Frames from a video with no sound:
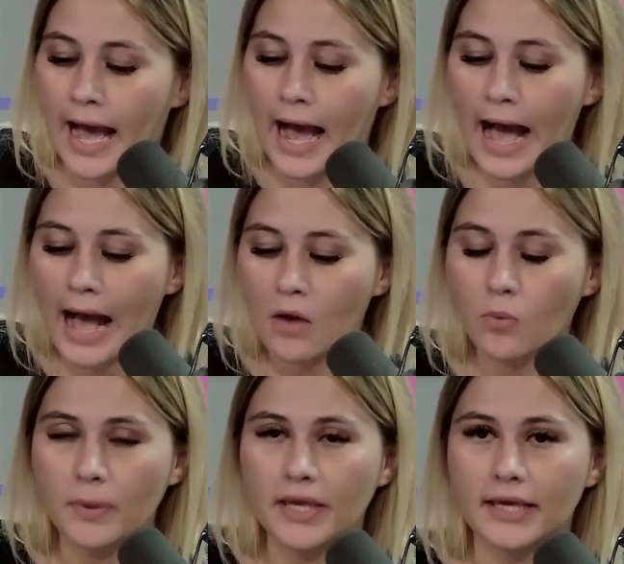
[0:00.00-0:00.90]
How
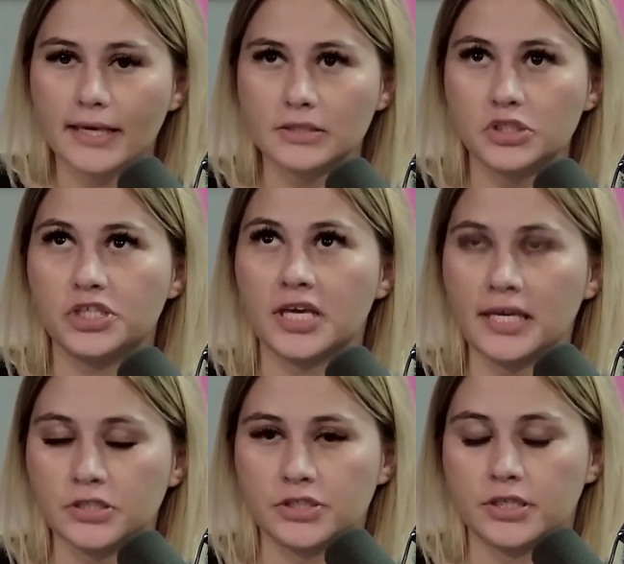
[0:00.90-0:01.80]
we can
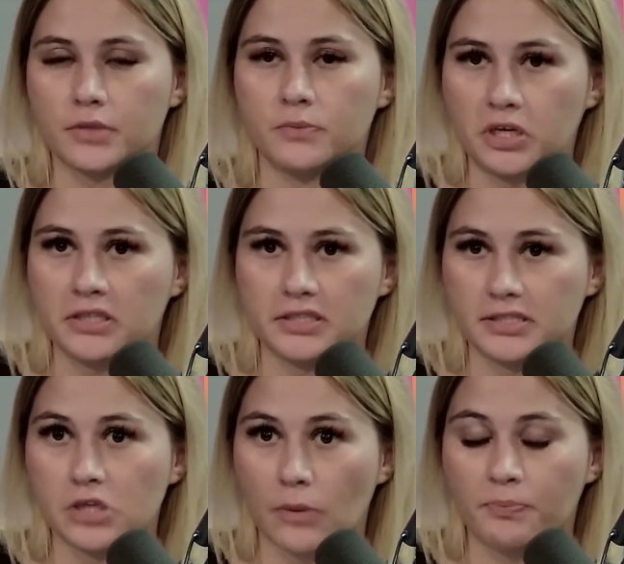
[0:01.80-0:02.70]
change the
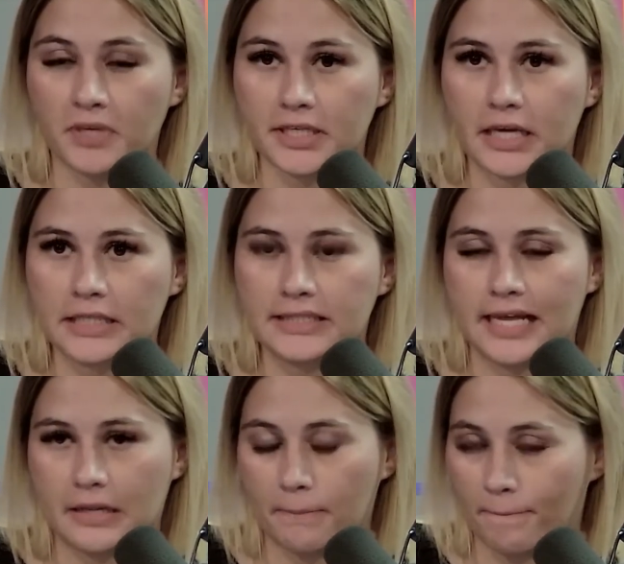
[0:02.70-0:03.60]
community's opinion
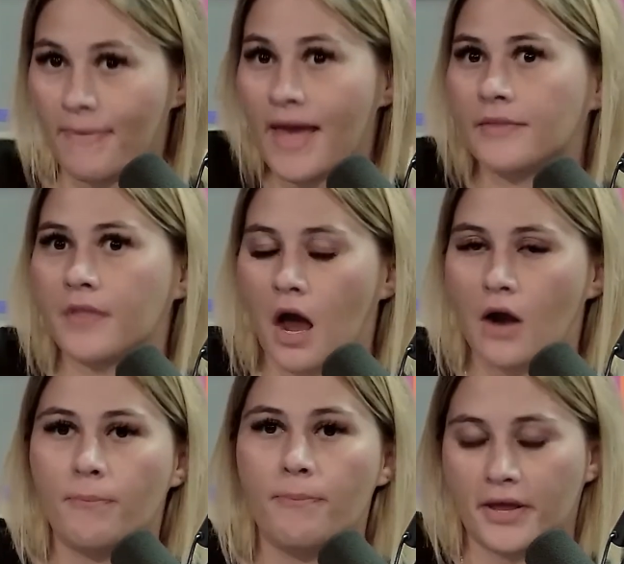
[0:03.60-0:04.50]
that men
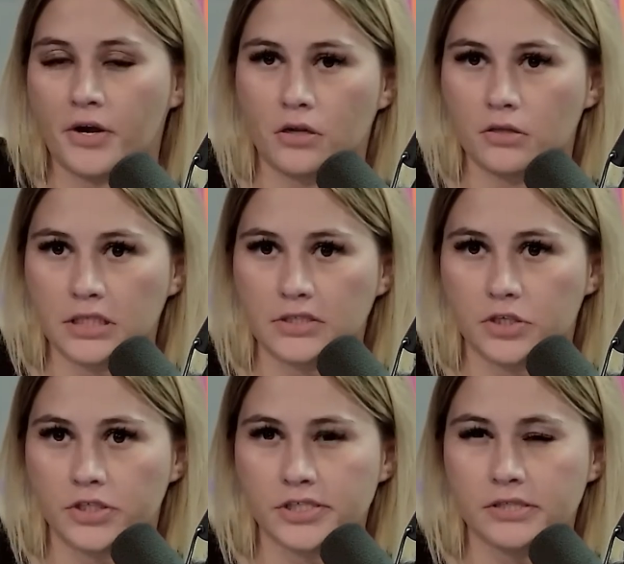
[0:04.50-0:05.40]
are better
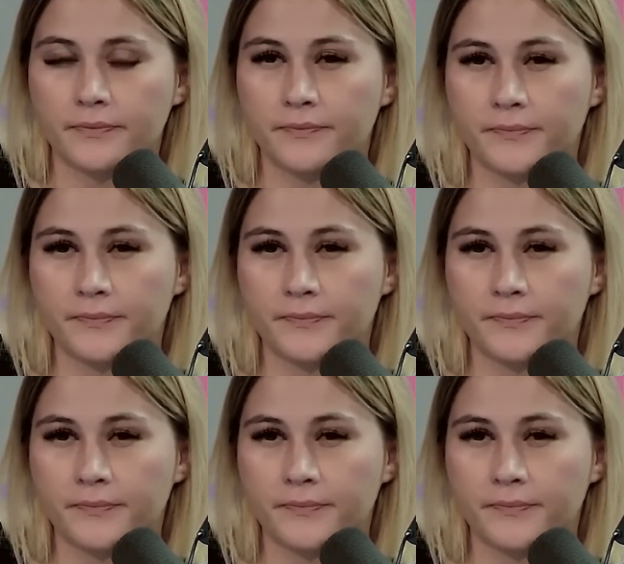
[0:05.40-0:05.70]
leaders.